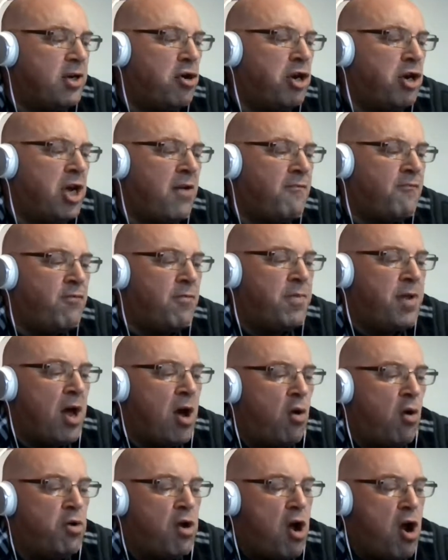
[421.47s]
could come from the
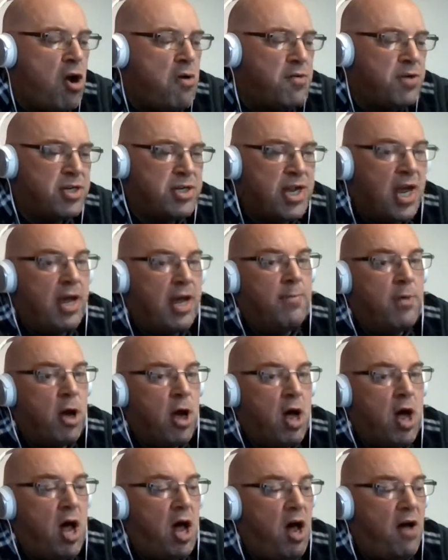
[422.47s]
old Irish name
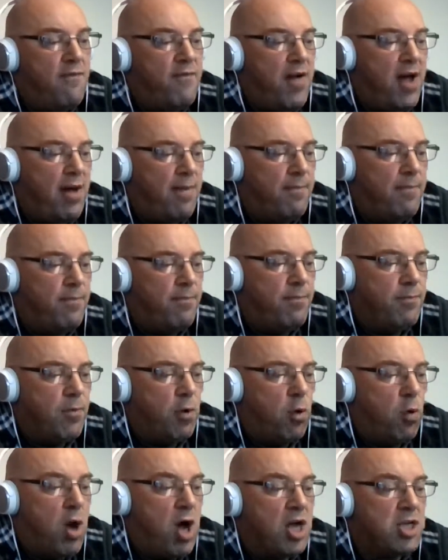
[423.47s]
Arthur,
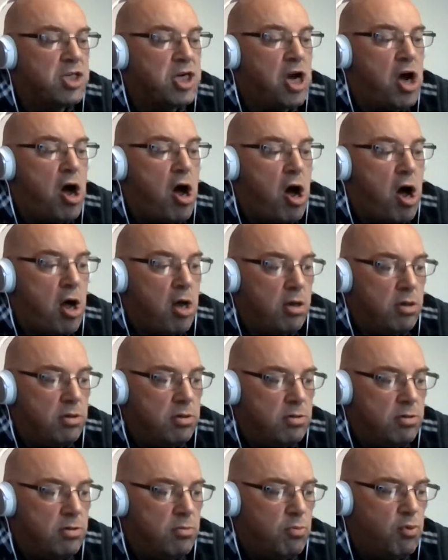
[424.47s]
or Artar,
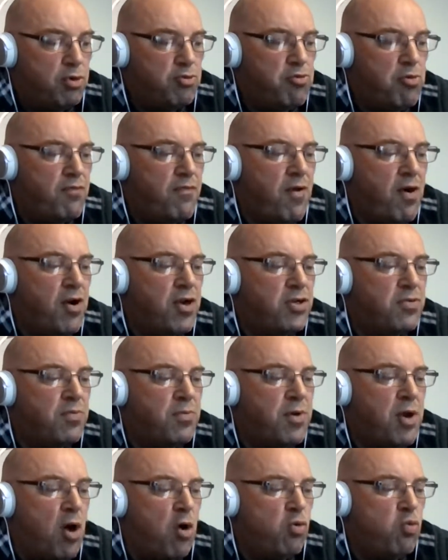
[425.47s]
which derives
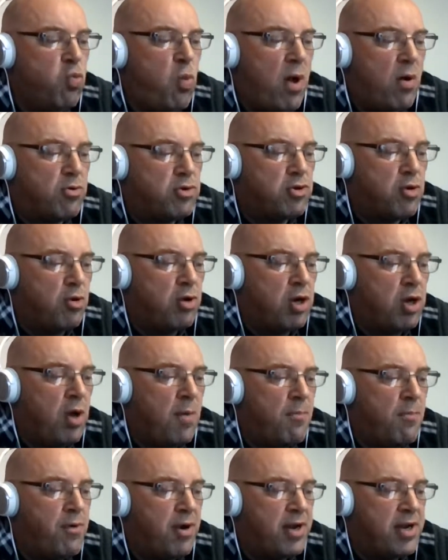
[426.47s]
from the old Welsh or
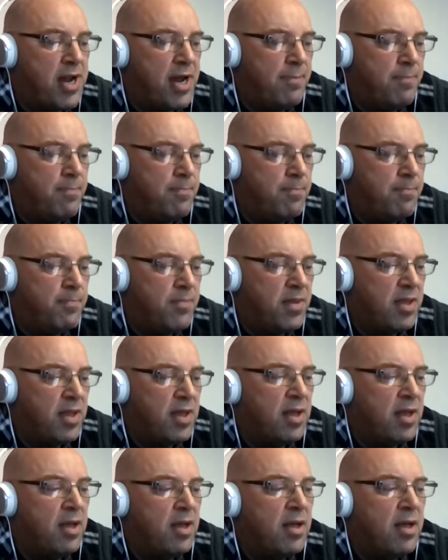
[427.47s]
Cumbric name.
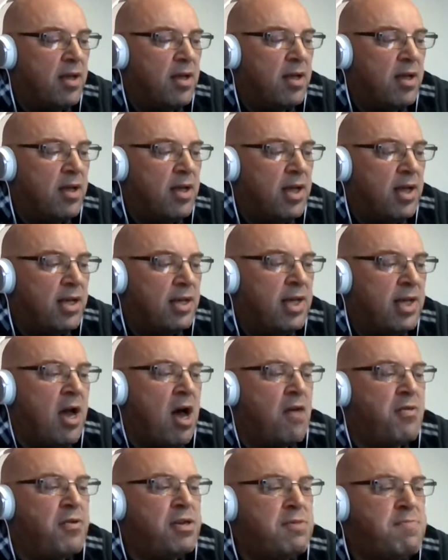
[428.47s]
King
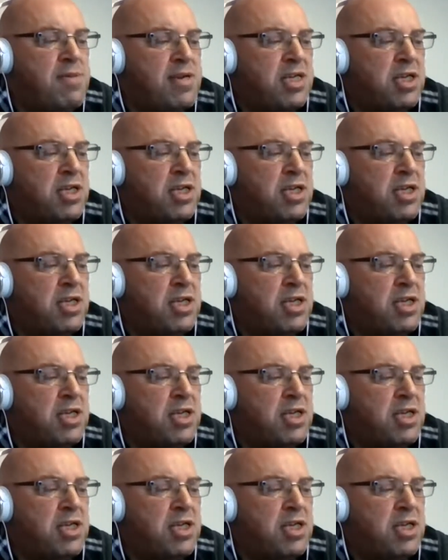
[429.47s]
Arthur's